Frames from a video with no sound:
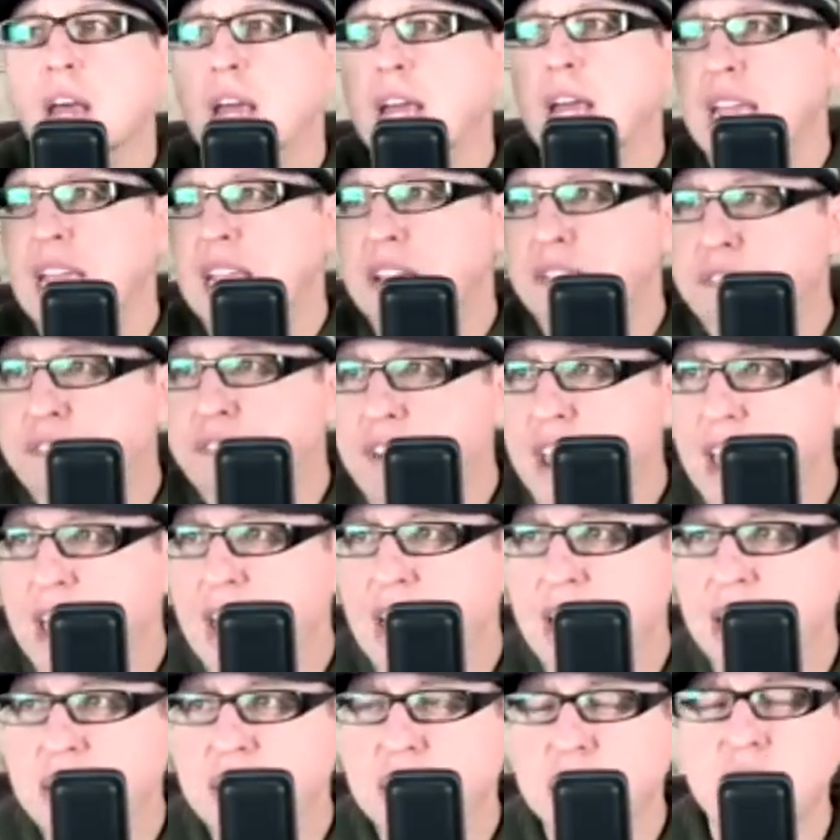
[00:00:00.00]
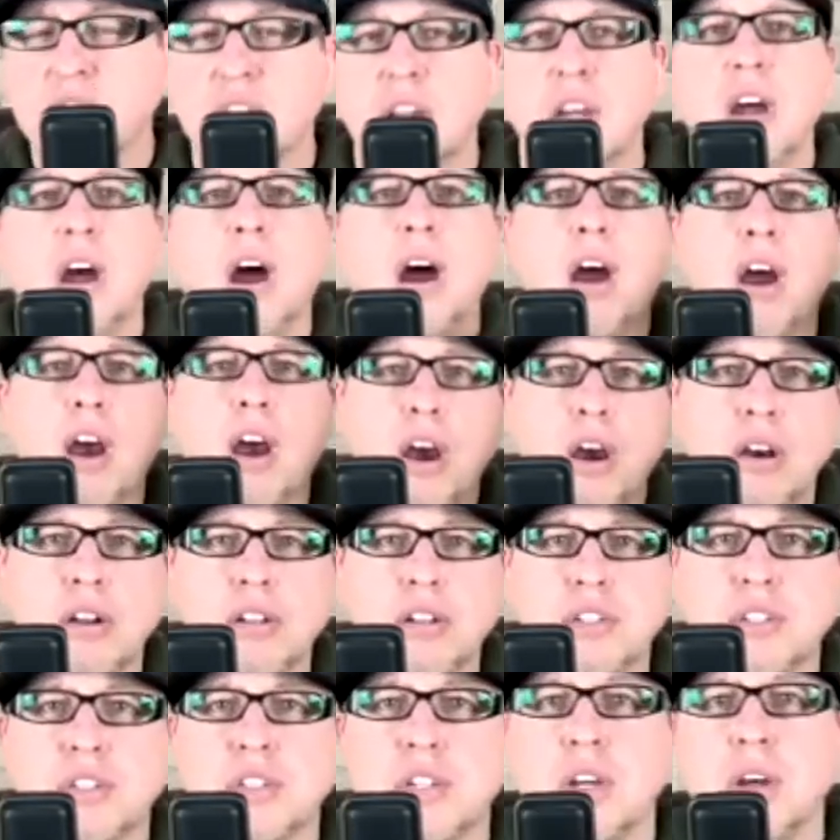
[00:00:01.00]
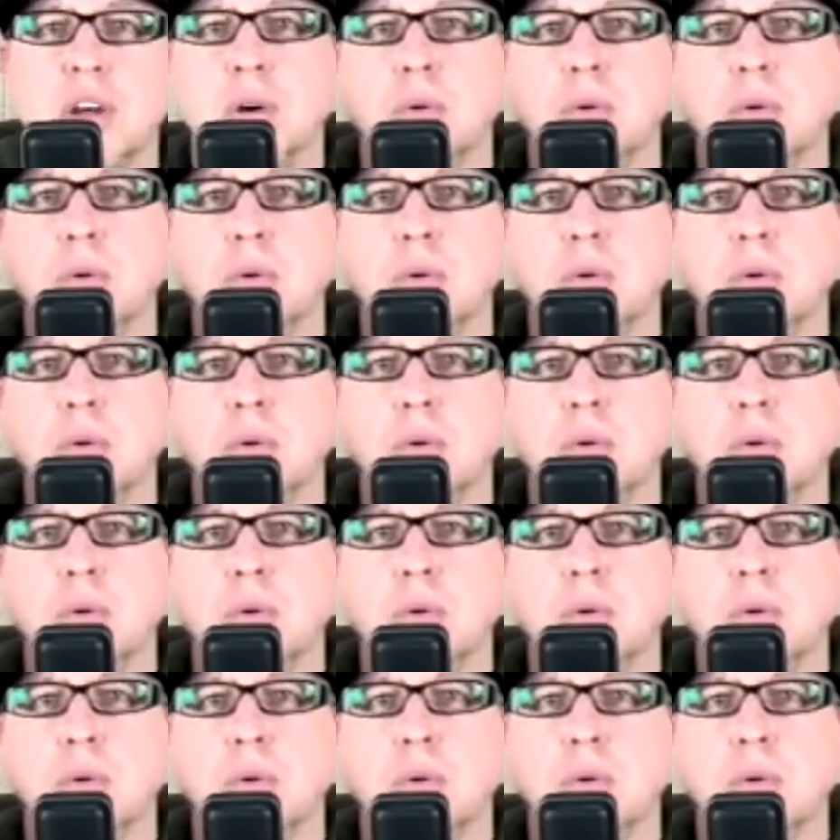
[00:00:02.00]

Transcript: events, hurts,